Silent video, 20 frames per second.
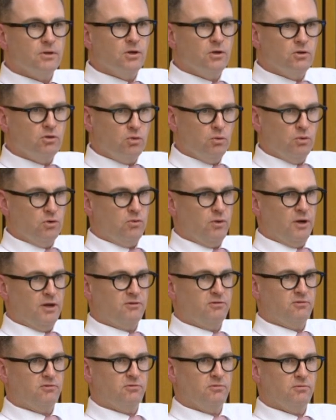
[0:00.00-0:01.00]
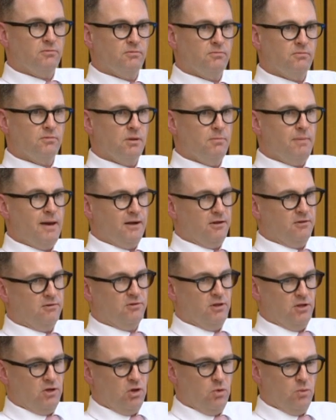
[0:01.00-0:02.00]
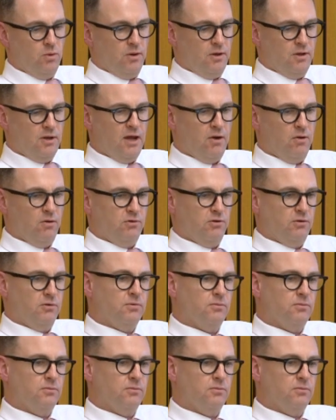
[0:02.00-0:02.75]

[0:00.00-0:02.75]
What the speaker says: to address the matters that you inherited?